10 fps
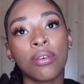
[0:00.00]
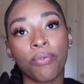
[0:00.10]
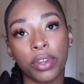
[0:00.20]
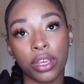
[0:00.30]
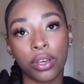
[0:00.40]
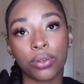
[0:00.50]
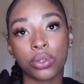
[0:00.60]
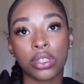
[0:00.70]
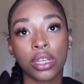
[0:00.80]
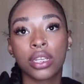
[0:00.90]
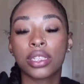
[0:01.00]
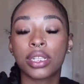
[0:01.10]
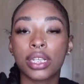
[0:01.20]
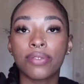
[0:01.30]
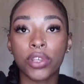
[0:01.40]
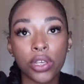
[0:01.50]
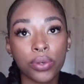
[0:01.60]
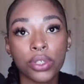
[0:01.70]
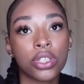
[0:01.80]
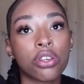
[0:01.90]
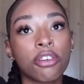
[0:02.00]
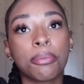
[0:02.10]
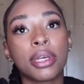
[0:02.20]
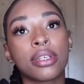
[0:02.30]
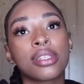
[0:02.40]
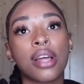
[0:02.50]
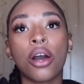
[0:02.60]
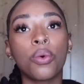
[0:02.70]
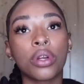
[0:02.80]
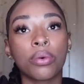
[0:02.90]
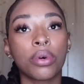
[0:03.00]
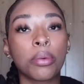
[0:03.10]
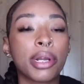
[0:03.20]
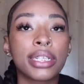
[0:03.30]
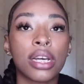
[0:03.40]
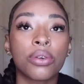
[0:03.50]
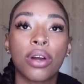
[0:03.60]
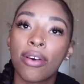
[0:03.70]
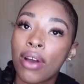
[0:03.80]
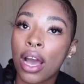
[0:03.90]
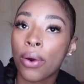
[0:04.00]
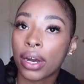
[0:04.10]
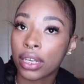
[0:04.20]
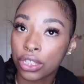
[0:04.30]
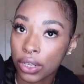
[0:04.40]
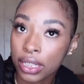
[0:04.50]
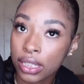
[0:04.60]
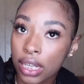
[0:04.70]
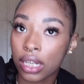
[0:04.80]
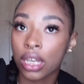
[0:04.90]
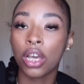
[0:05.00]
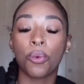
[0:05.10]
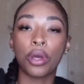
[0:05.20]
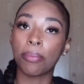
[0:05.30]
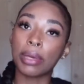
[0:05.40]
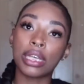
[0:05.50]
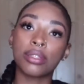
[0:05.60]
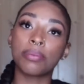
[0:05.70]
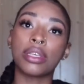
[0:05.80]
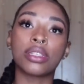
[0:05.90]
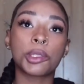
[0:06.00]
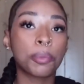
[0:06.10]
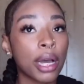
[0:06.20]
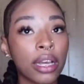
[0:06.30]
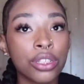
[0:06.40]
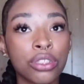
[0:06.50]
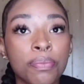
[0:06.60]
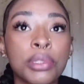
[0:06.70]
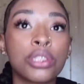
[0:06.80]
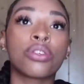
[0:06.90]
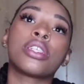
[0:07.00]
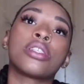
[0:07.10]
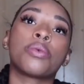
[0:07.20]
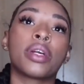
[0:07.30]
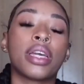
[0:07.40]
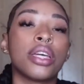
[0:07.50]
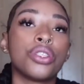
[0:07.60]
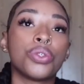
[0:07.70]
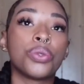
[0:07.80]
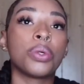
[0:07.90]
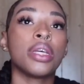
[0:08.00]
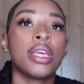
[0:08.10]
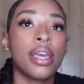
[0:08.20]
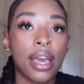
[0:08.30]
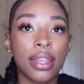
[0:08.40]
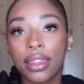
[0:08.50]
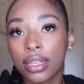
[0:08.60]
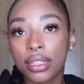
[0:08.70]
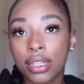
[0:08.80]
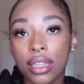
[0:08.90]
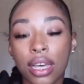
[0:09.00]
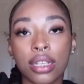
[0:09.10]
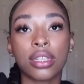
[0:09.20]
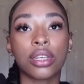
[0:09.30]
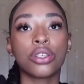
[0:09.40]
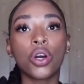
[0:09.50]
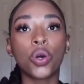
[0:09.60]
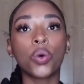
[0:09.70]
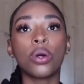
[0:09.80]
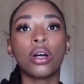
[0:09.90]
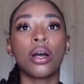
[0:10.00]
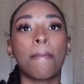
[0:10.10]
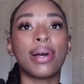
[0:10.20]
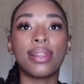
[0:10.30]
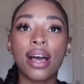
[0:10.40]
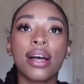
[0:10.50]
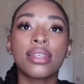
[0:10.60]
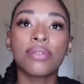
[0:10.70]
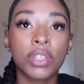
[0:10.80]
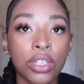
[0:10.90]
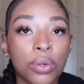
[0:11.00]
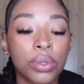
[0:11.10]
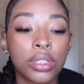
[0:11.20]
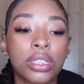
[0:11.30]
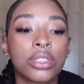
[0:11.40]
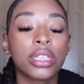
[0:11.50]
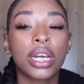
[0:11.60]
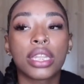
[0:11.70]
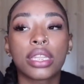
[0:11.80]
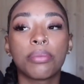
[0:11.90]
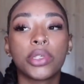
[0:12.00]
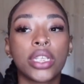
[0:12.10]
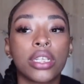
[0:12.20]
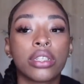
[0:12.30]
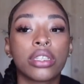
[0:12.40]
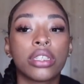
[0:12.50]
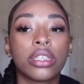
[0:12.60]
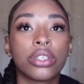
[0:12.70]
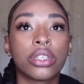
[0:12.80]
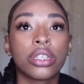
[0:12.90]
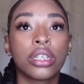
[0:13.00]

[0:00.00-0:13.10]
videos. Today's video is just going to be a style 101 breakdown of how I dress and what makes me inspired to be dressed the way I do and things like that because I know my last video was literally at the beginning of the year